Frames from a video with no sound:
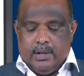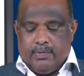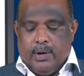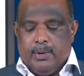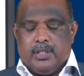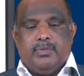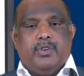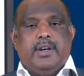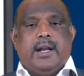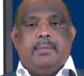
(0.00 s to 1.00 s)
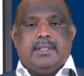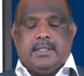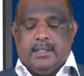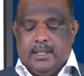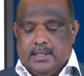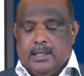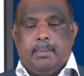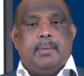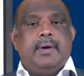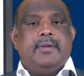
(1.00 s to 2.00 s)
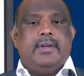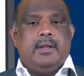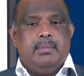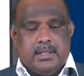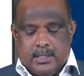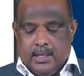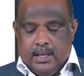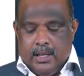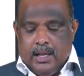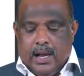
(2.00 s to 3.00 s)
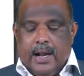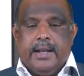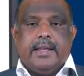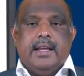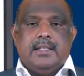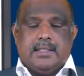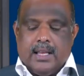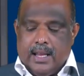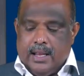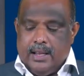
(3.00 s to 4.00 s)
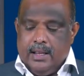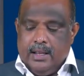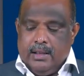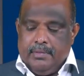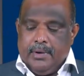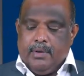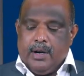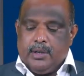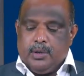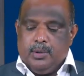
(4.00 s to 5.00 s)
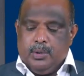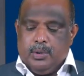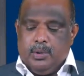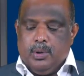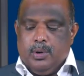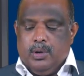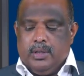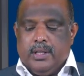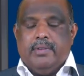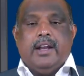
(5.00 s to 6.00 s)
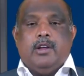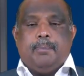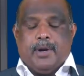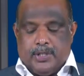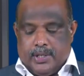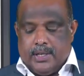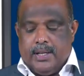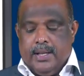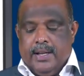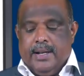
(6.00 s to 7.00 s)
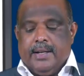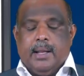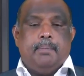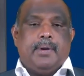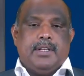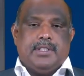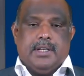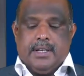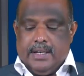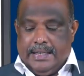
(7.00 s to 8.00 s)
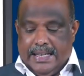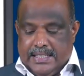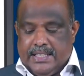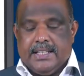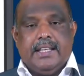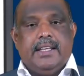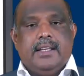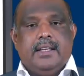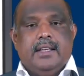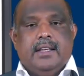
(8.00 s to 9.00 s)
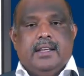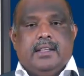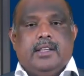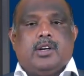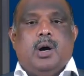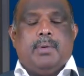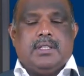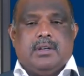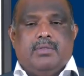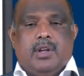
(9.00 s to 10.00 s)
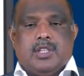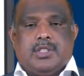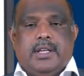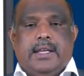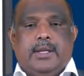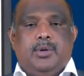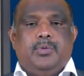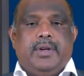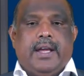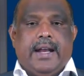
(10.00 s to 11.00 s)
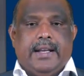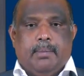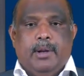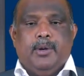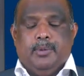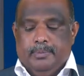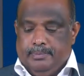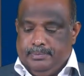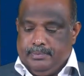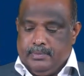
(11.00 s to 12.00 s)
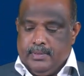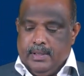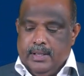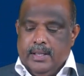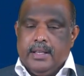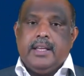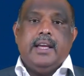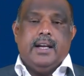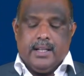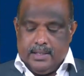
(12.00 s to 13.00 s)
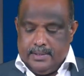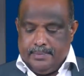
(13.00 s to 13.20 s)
of computational fluid dynamics. These are the primitive variables, and hence we want to know the value of pressure, temperature, density, the components of velocity u, v and w. Here